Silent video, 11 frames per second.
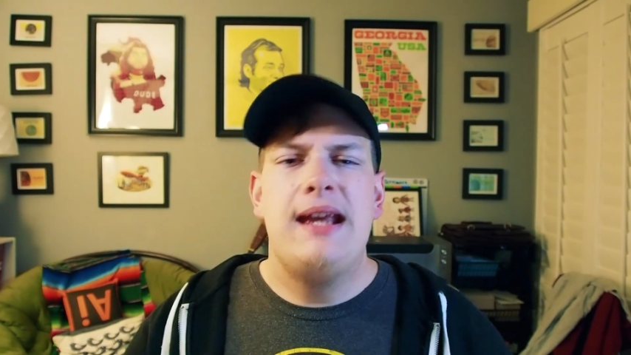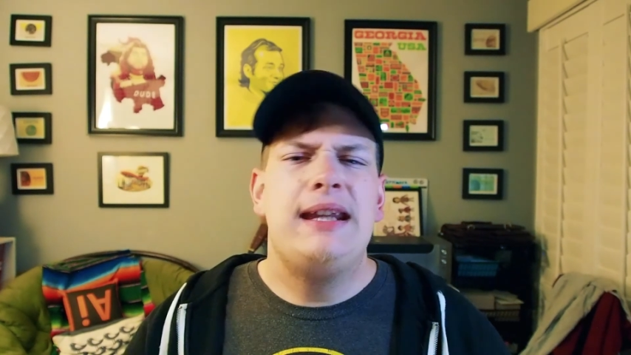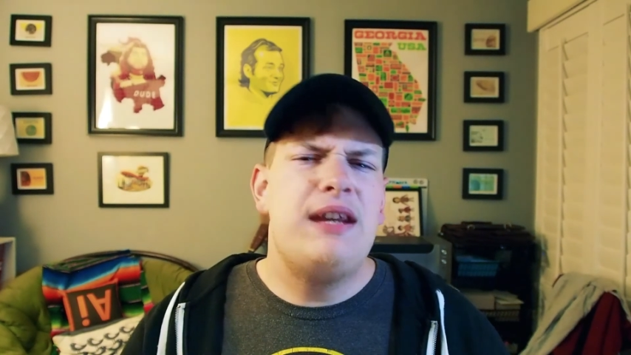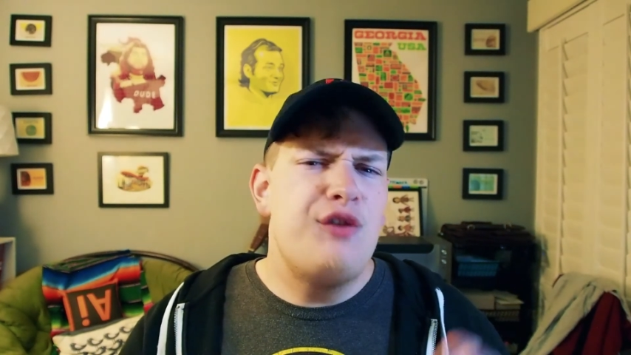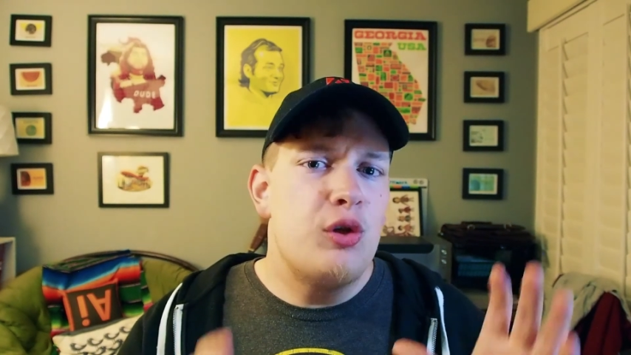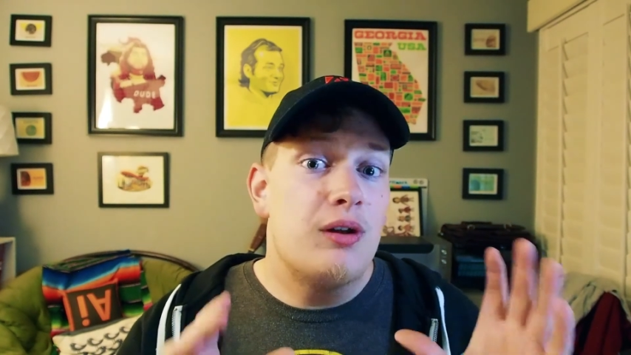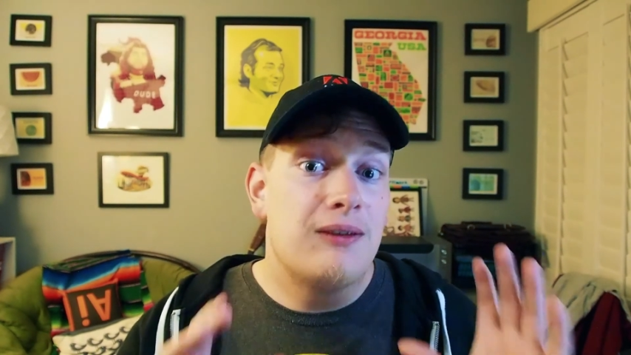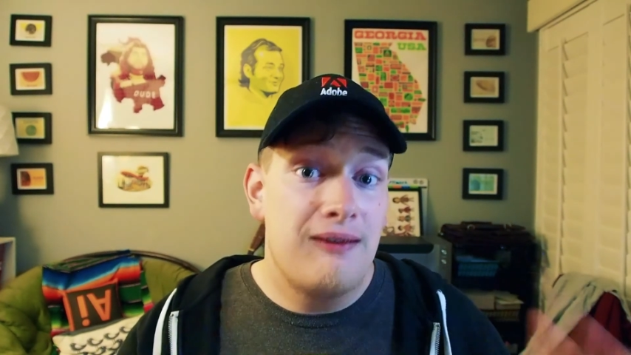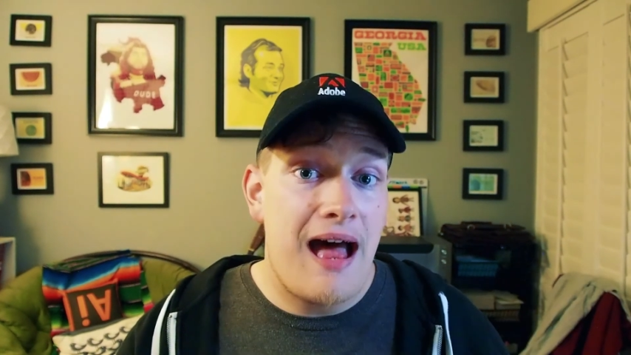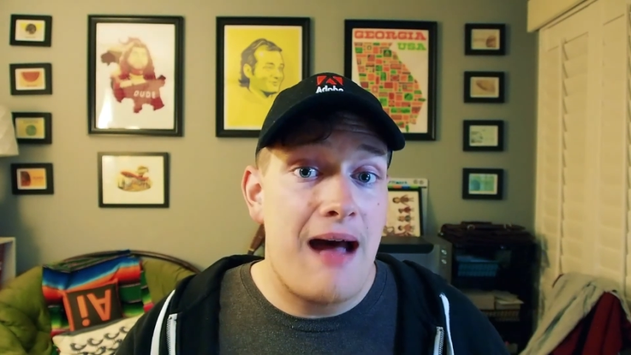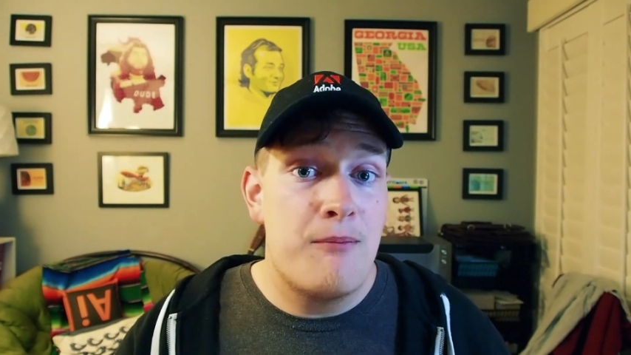giving you a
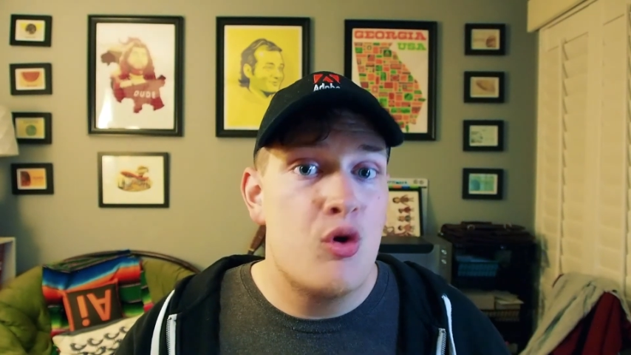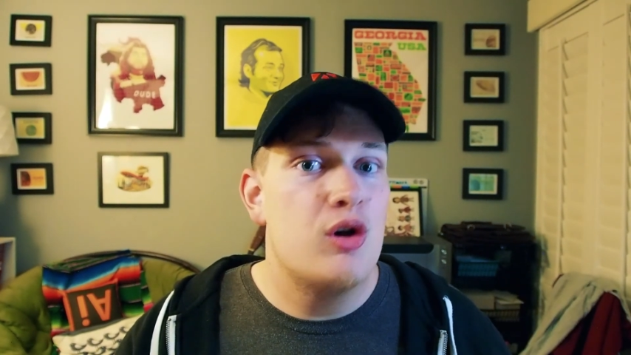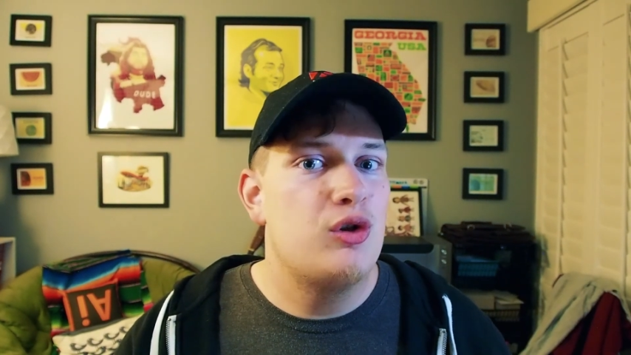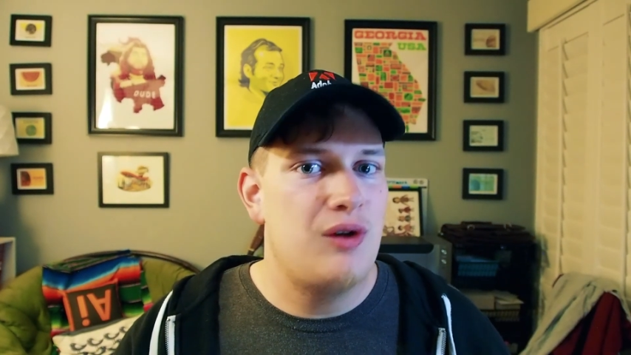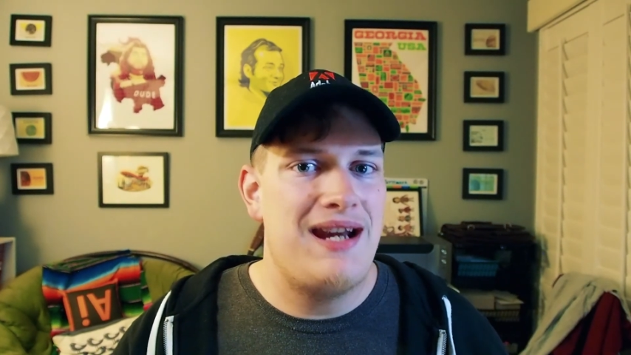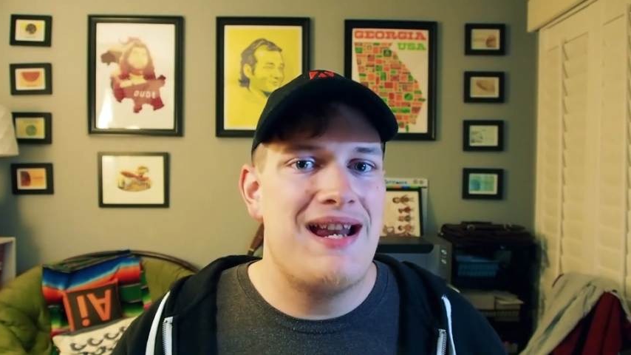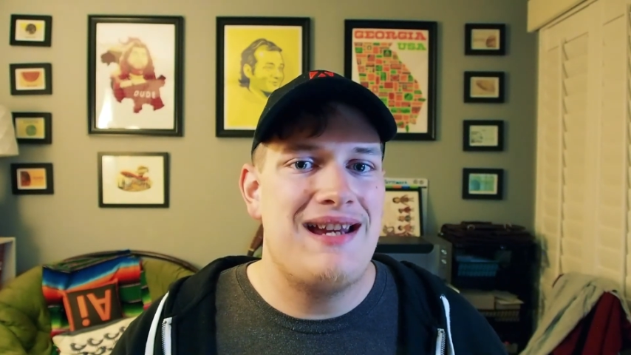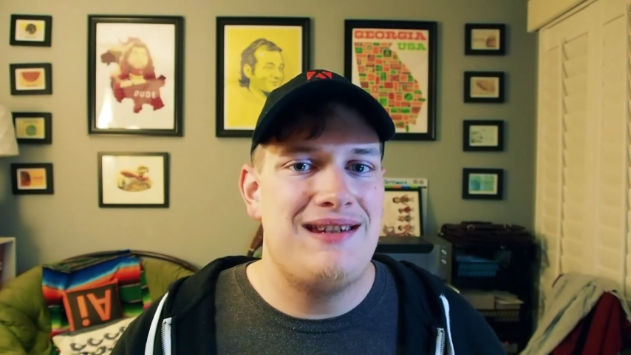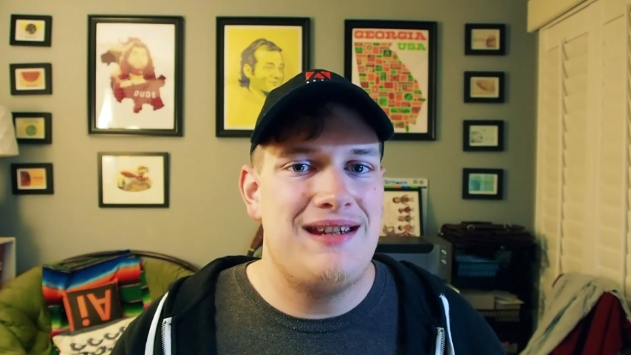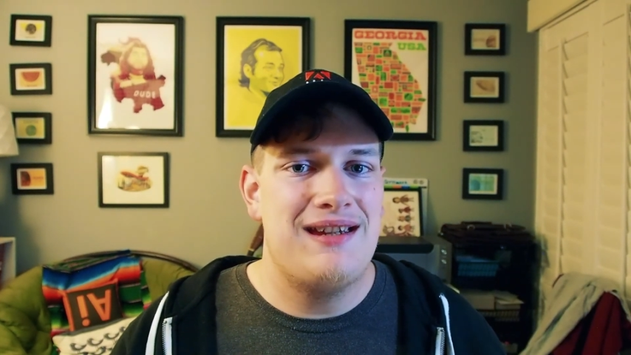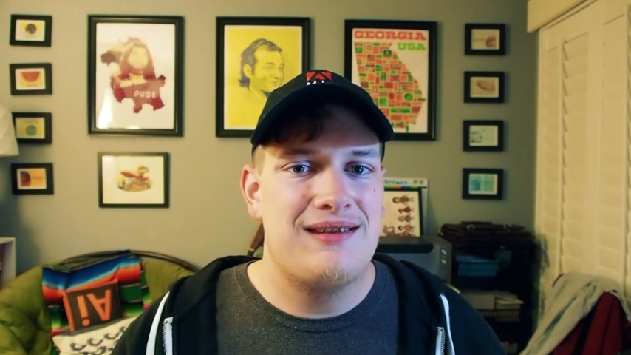lot more great
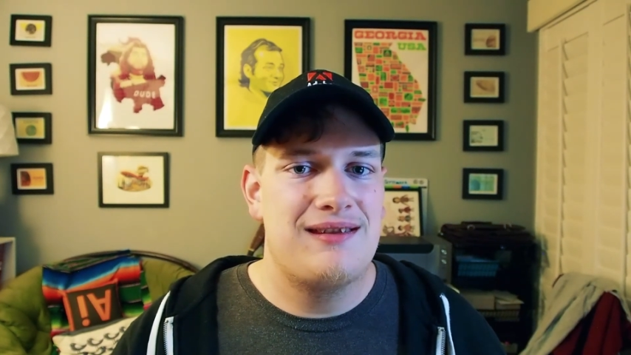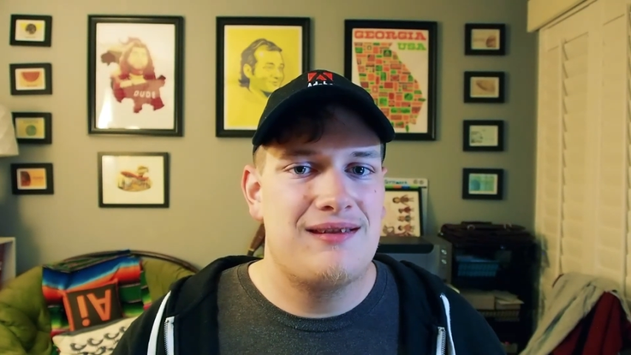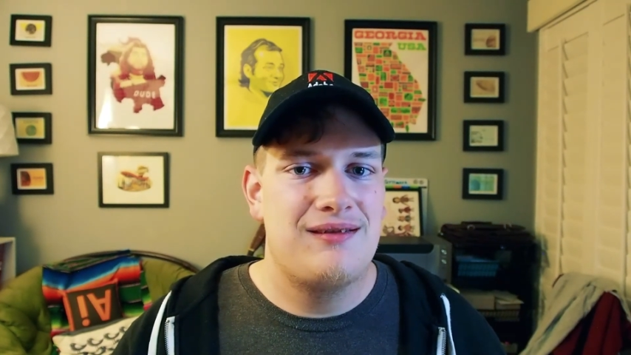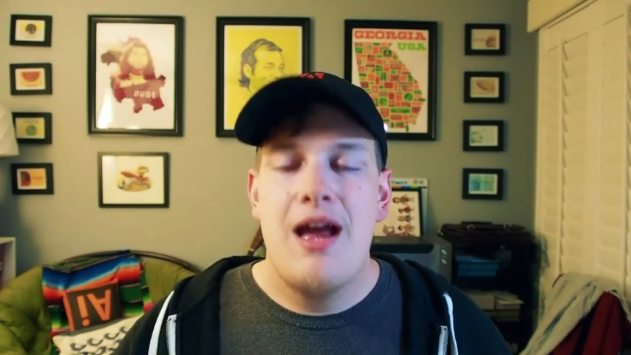ideas.